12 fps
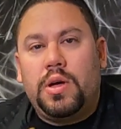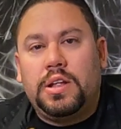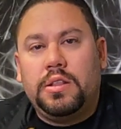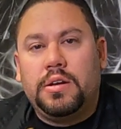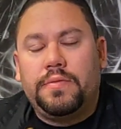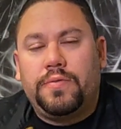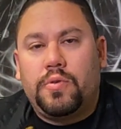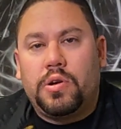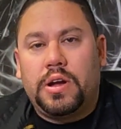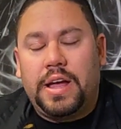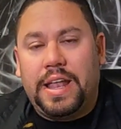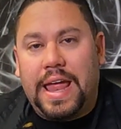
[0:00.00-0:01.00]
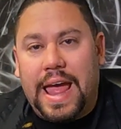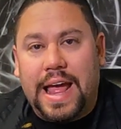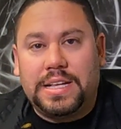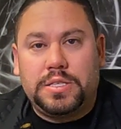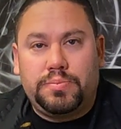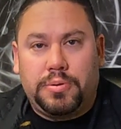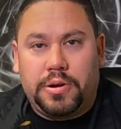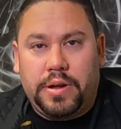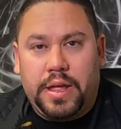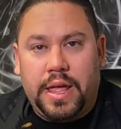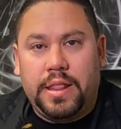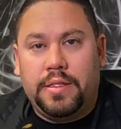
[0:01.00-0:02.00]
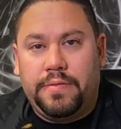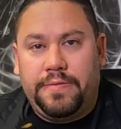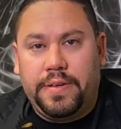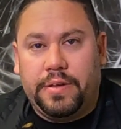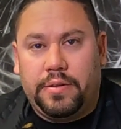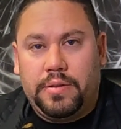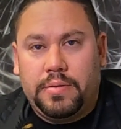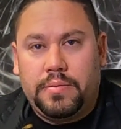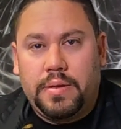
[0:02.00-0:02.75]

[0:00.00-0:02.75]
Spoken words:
want to look for an expert in the field,